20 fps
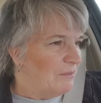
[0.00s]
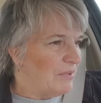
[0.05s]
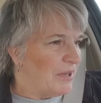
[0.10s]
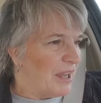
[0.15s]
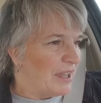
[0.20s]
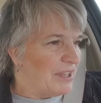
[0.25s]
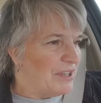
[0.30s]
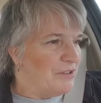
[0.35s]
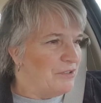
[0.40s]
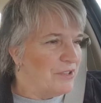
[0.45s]

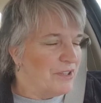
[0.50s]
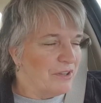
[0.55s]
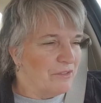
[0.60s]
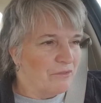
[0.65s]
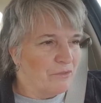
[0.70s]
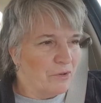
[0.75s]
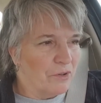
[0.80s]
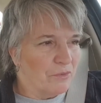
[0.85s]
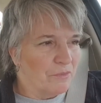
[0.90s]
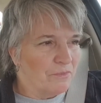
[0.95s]
But I use
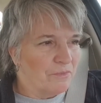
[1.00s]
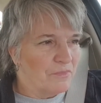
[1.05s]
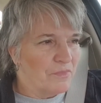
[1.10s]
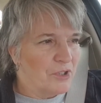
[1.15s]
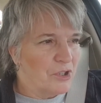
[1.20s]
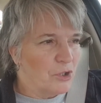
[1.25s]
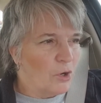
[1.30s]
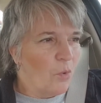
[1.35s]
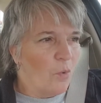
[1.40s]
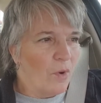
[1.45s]
it for
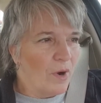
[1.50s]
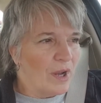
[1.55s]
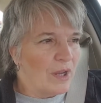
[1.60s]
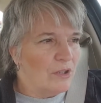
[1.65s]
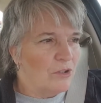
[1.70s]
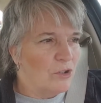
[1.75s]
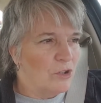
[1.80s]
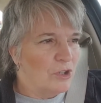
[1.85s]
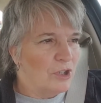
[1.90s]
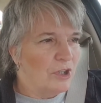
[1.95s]

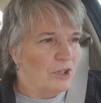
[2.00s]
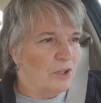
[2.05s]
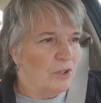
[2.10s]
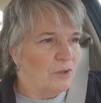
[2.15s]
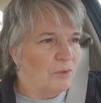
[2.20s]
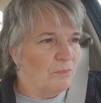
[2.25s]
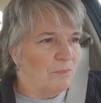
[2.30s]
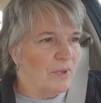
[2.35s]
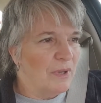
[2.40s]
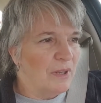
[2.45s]
storage too,